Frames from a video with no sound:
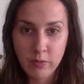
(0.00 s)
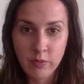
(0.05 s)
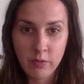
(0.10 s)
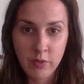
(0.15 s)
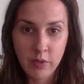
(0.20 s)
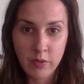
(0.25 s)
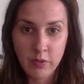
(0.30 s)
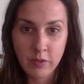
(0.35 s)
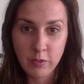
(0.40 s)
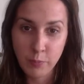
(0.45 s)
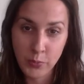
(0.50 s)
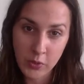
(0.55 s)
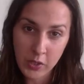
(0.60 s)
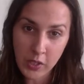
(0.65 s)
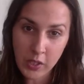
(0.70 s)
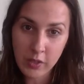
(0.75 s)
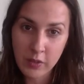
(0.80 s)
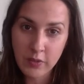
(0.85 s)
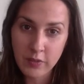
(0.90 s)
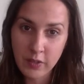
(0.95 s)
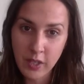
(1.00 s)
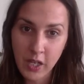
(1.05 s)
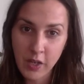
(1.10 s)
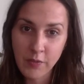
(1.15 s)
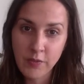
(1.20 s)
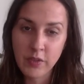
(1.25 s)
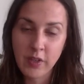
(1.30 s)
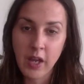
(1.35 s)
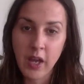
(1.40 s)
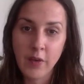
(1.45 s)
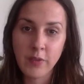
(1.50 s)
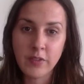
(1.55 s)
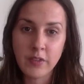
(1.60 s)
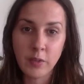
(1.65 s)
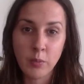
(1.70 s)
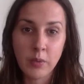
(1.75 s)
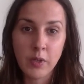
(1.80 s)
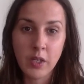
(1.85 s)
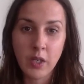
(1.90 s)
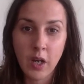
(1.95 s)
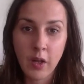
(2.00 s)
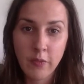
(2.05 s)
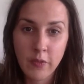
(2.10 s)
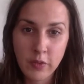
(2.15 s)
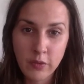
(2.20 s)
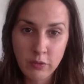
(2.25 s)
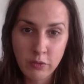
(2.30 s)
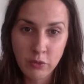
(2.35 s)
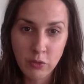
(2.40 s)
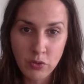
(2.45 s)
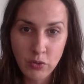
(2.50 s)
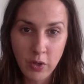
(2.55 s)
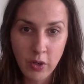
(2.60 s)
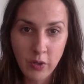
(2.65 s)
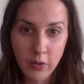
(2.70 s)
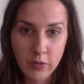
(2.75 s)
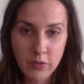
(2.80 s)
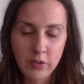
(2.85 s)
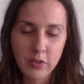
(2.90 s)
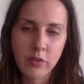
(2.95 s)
This is pretty unsafe to have somebody on these 2 drugs.